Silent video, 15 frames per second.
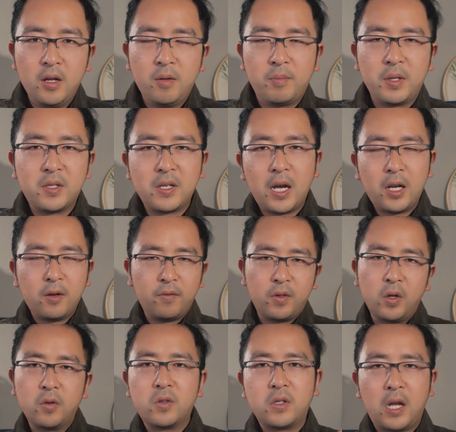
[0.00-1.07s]
Beside of
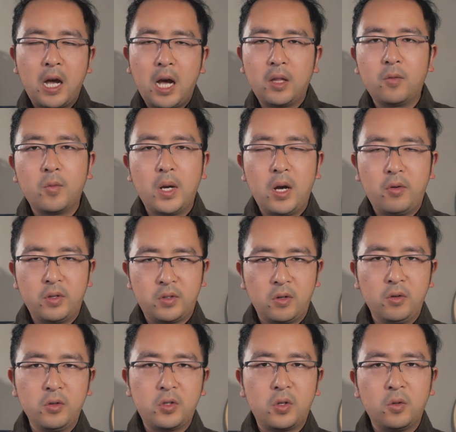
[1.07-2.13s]
those hardware
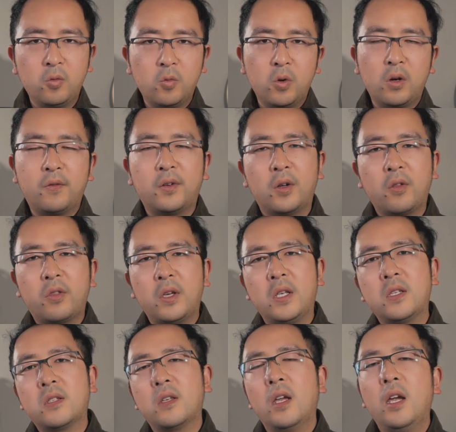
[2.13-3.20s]
resolution workflow
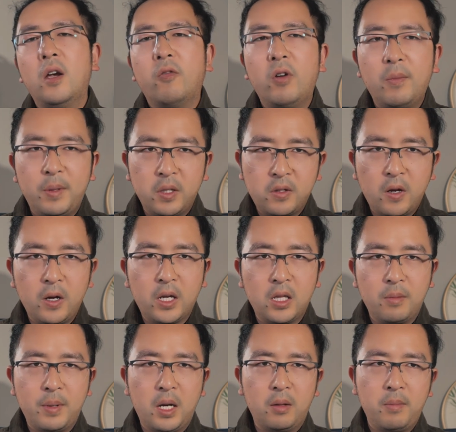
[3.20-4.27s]
things we've been talking
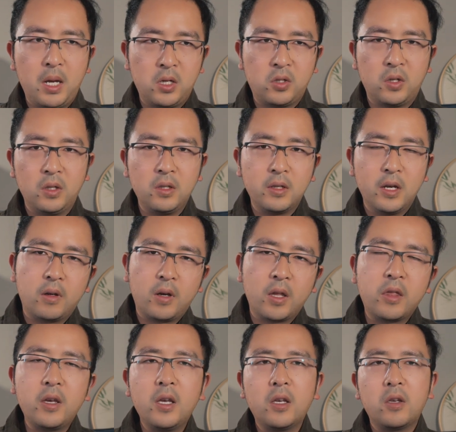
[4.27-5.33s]
about mentioned, I
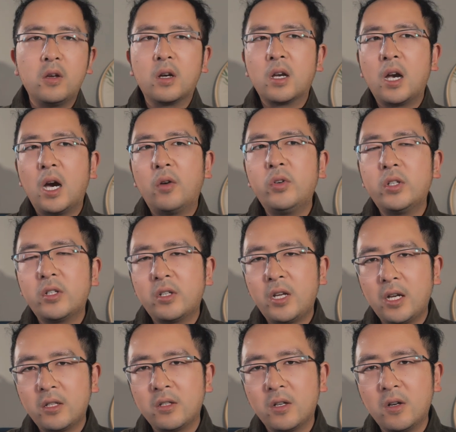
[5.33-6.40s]
think your current
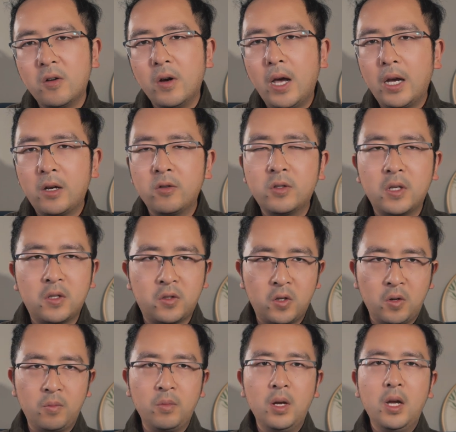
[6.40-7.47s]
technical
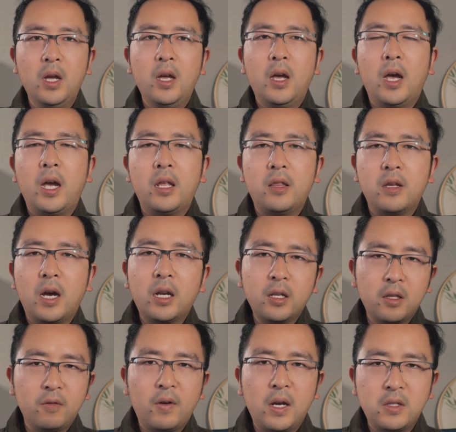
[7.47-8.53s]
ecosystem and other
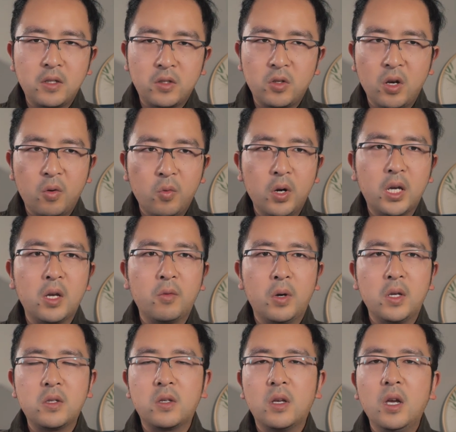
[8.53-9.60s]
devices you're working
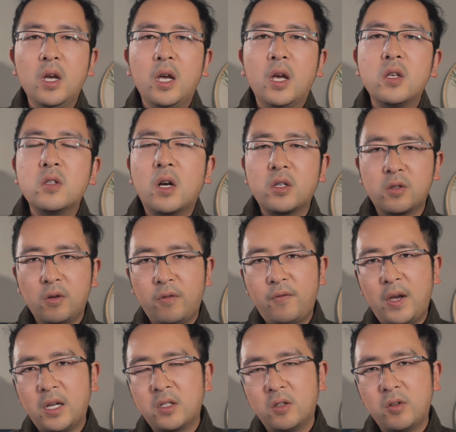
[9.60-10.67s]
with is also a
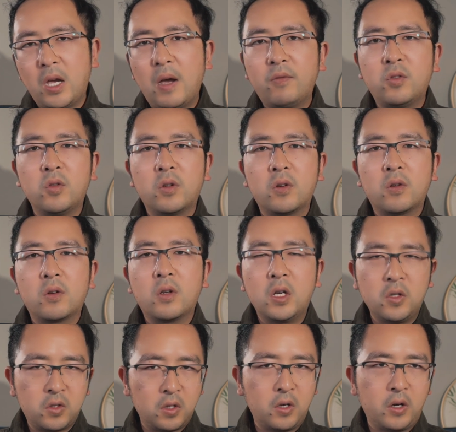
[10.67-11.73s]
factor you have to
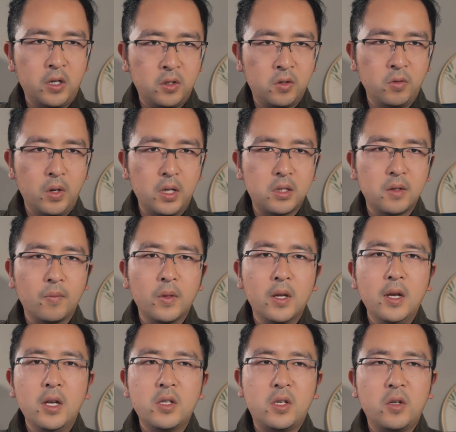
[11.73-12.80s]
consider into it.
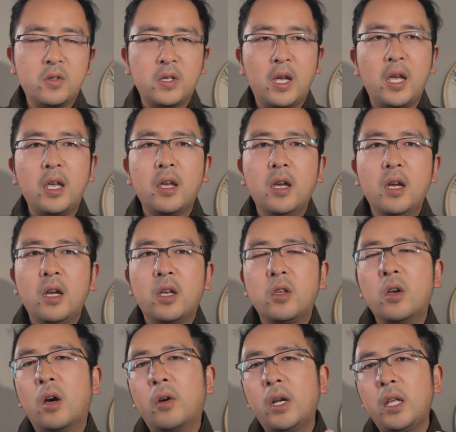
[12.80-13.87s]
So say you
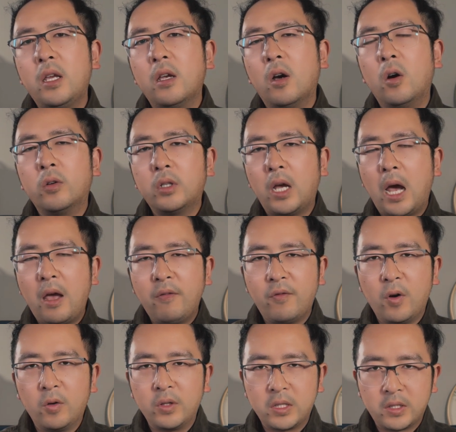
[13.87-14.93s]
already own an
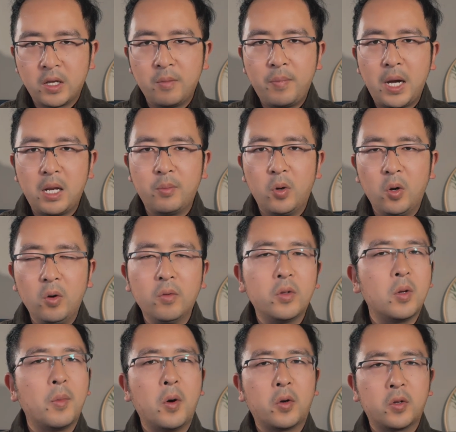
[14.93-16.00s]
iPhone that's compatible,
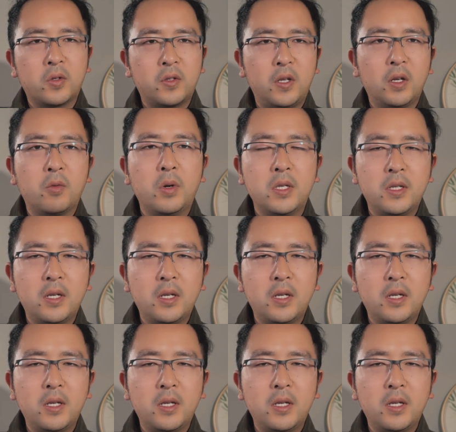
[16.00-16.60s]
you might want to stick with